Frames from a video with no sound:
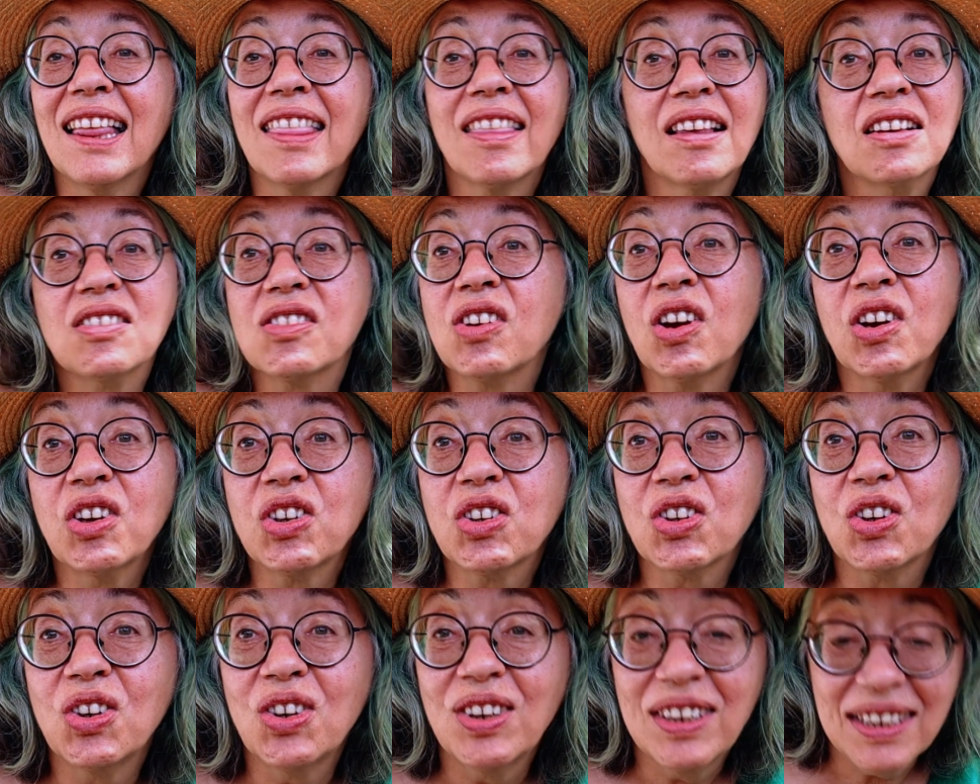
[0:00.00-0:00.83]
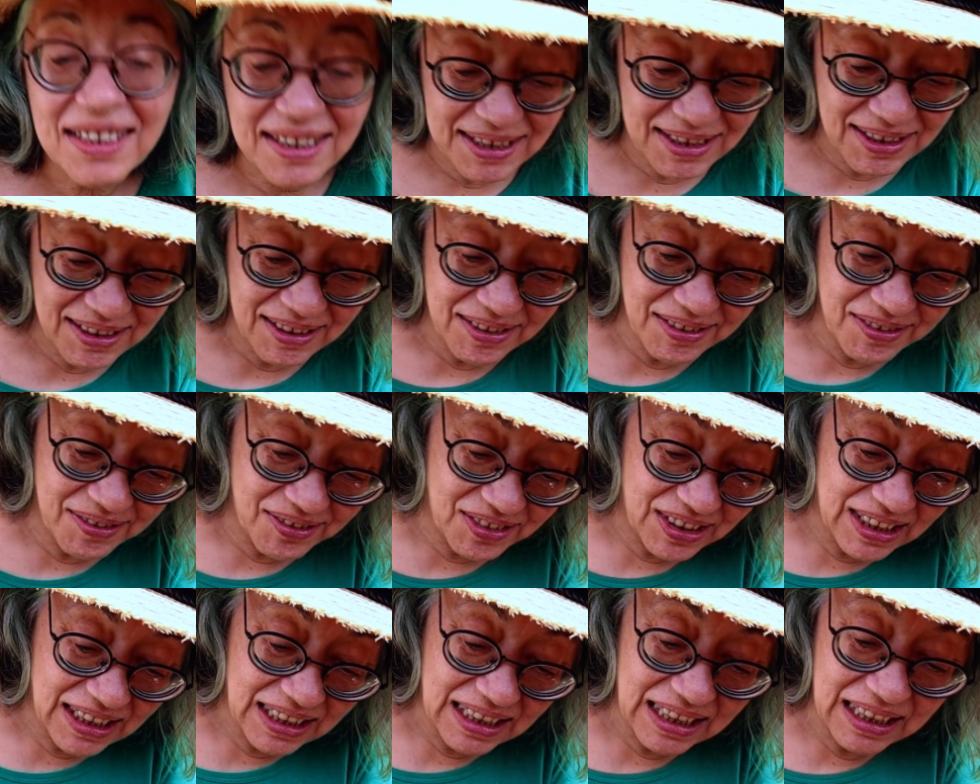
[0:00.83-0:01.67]
there's no choice,
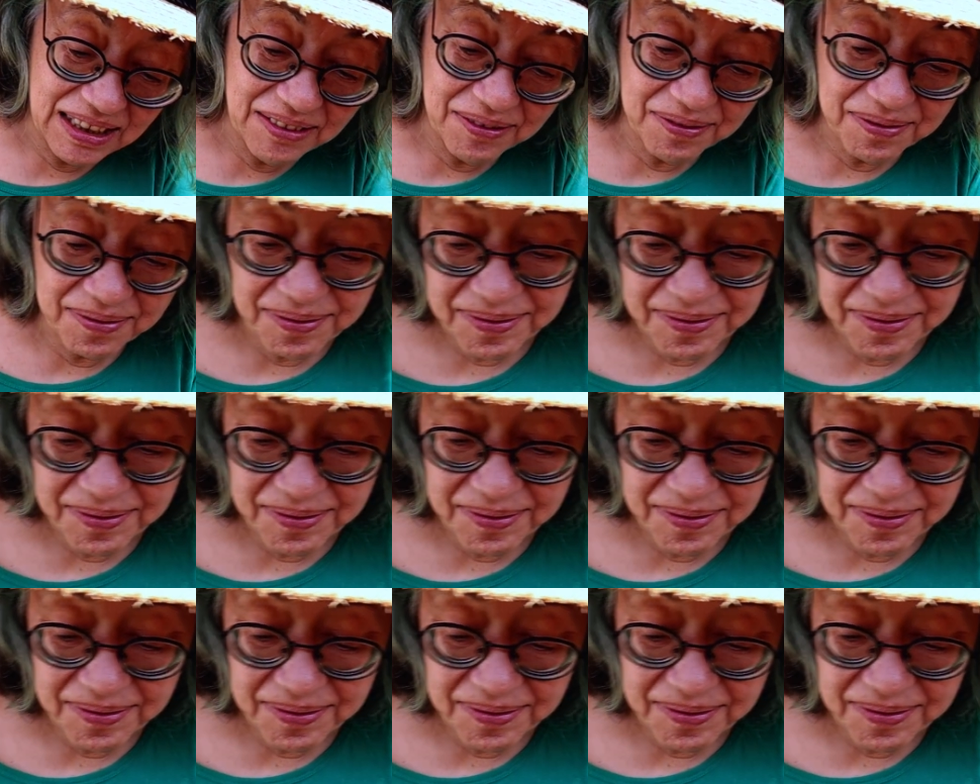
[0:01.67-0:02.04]
really.